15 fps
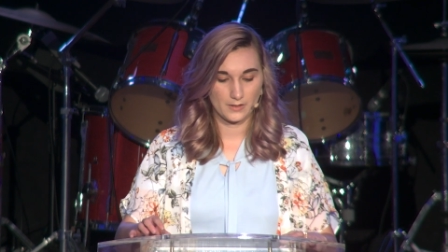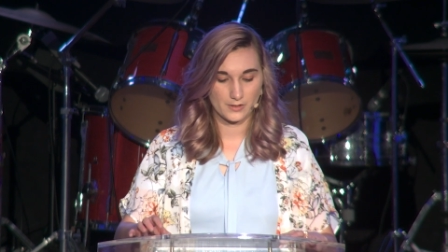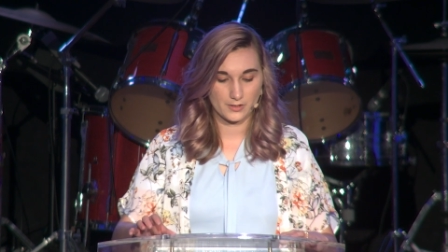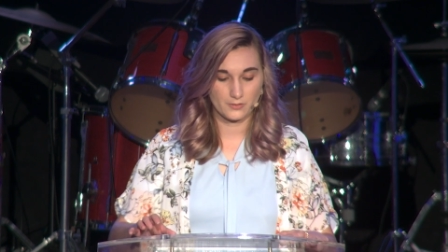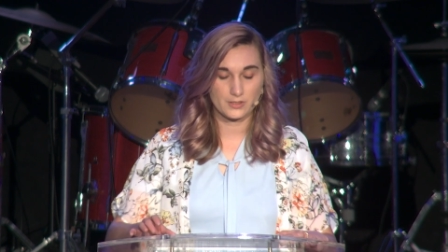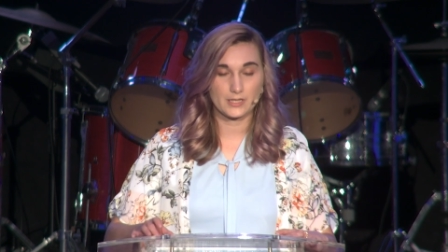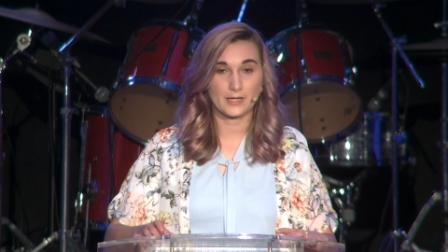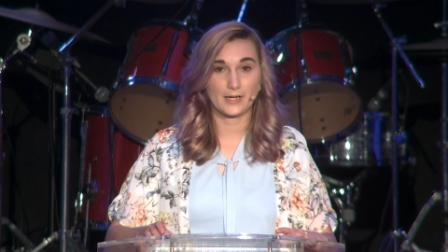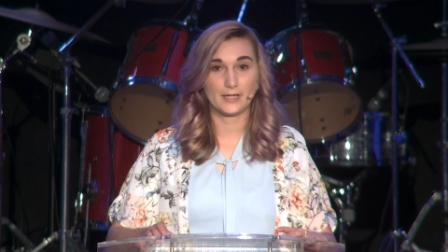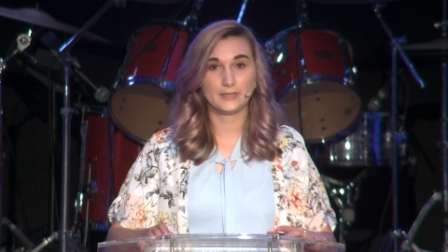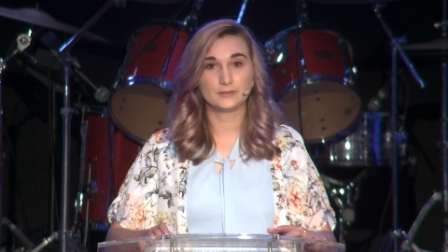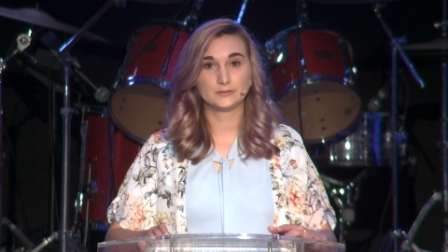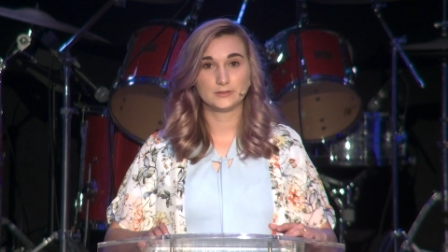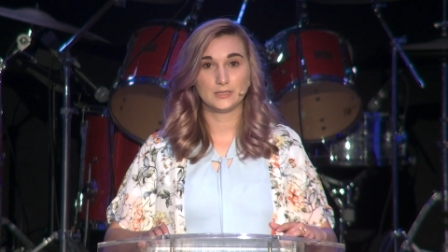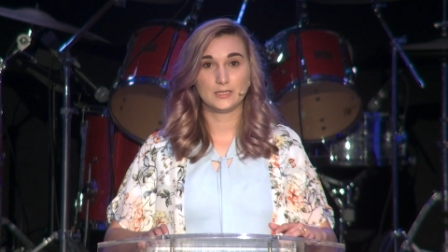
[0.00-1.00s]
So
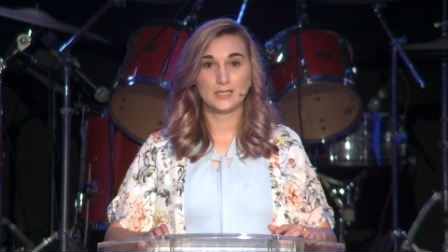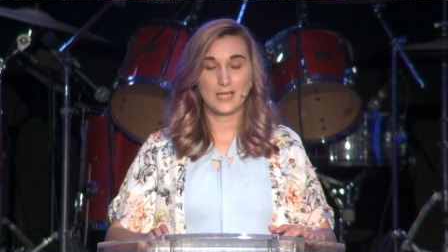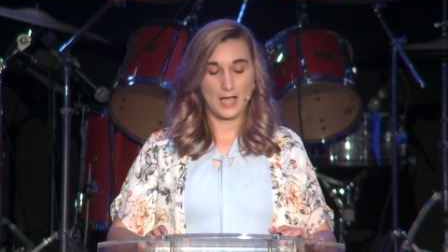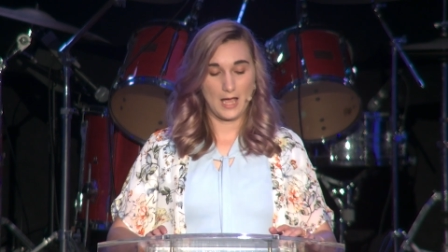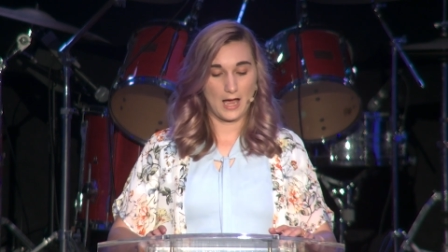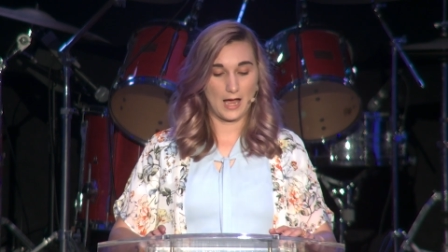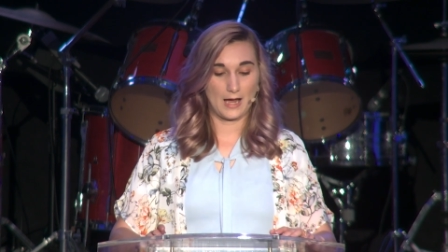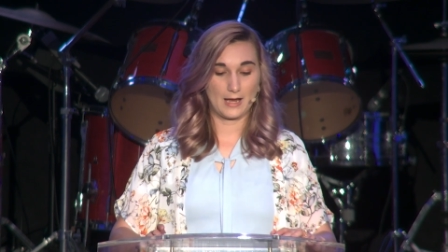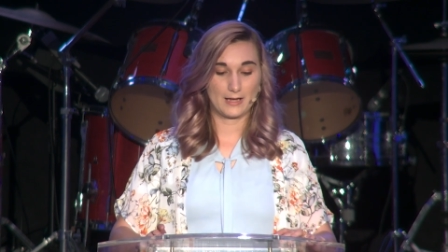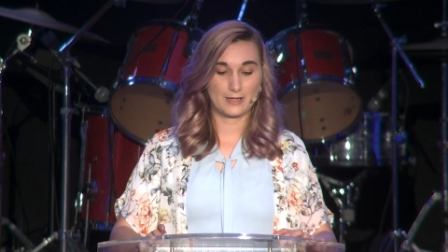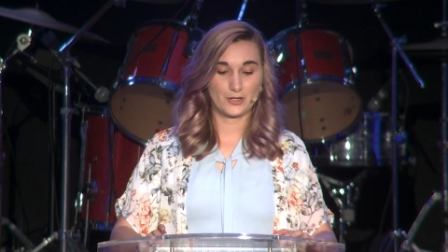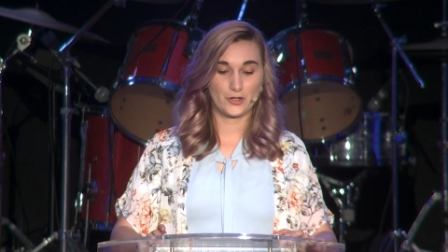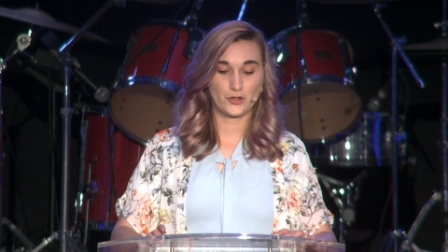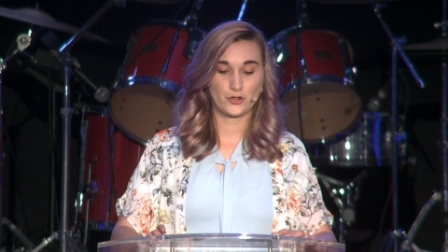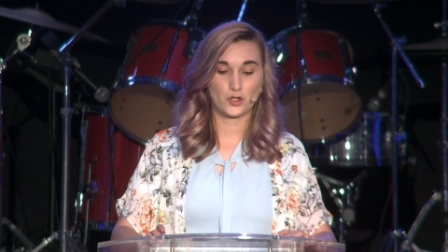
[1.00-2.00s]
today,
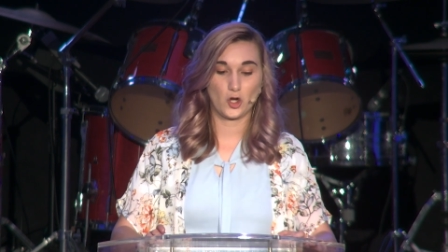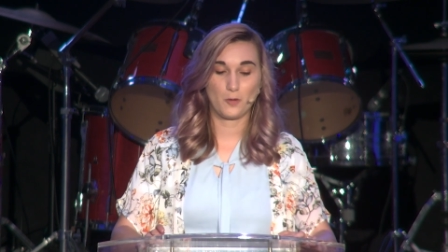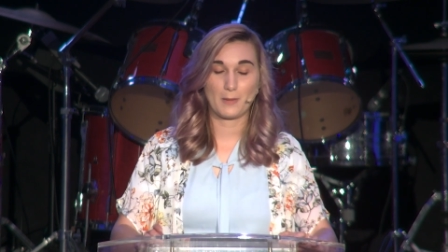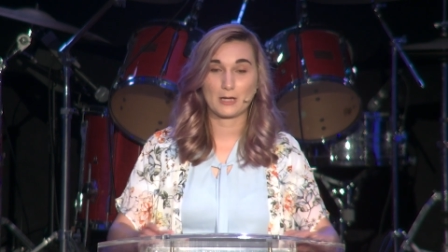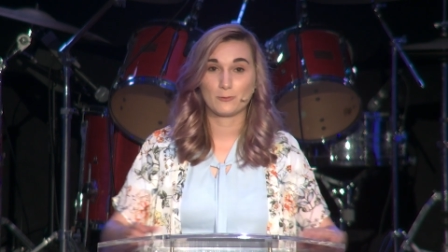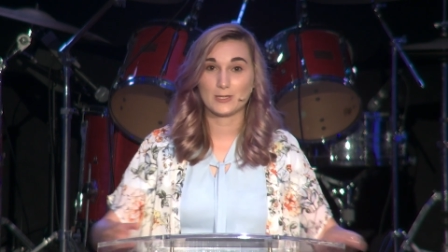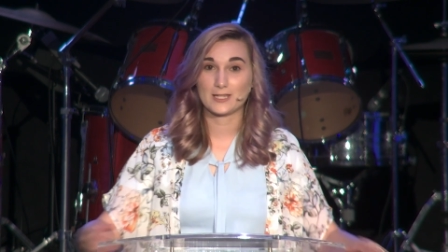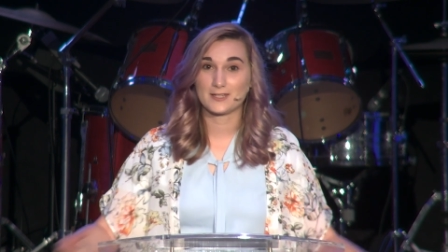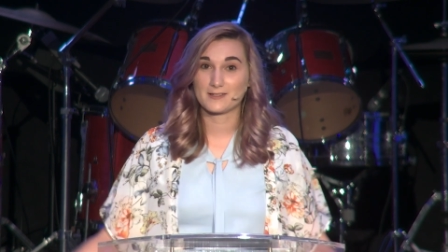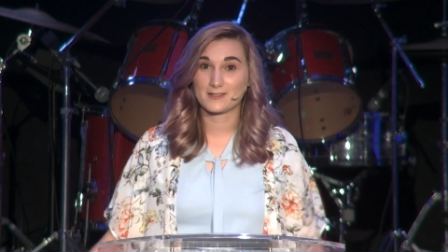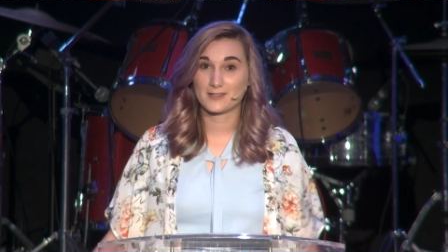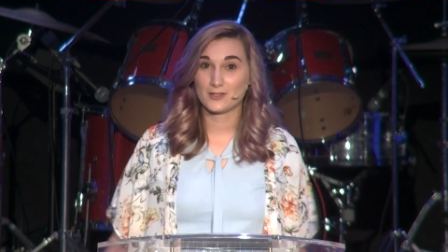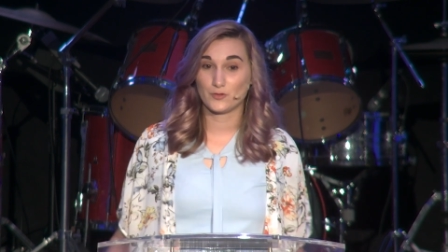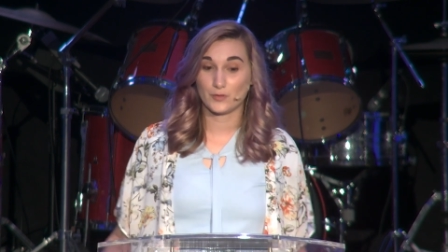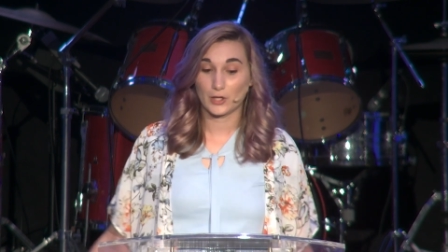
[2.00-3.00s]
I show my
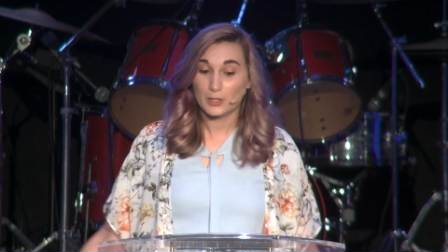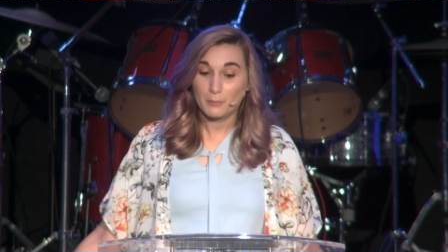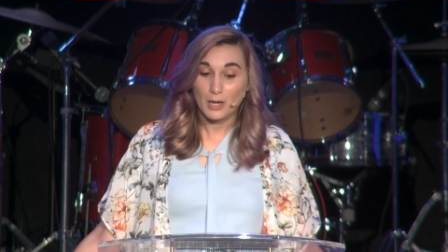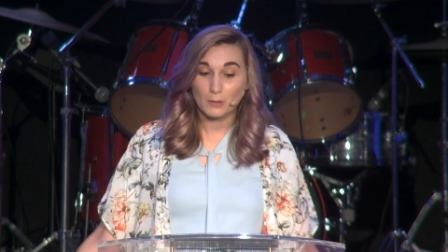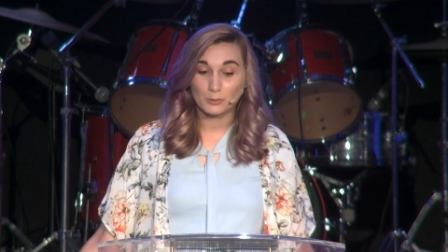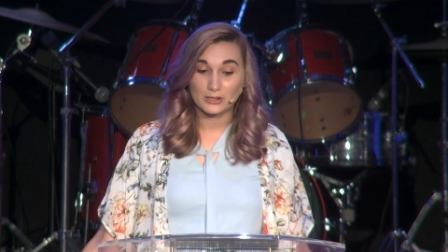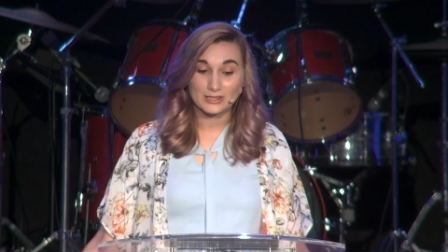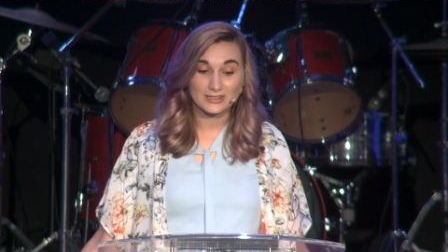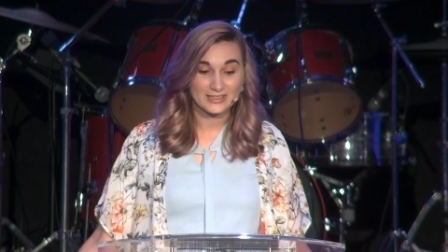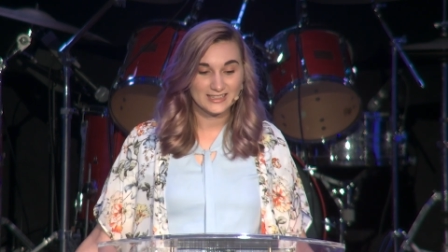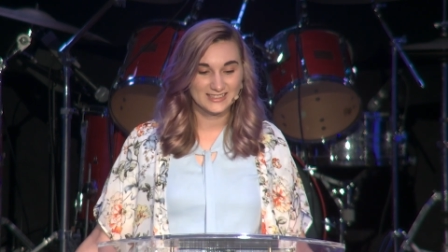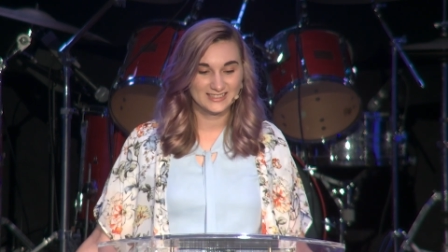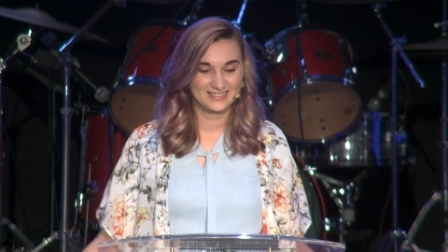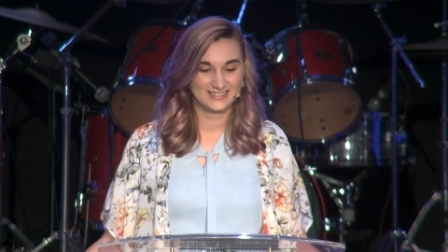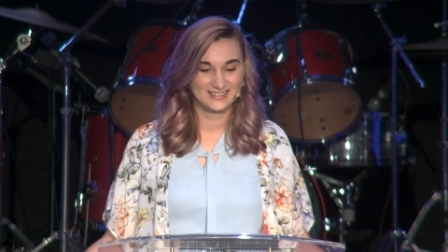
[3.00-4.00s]
weaknesses very publicly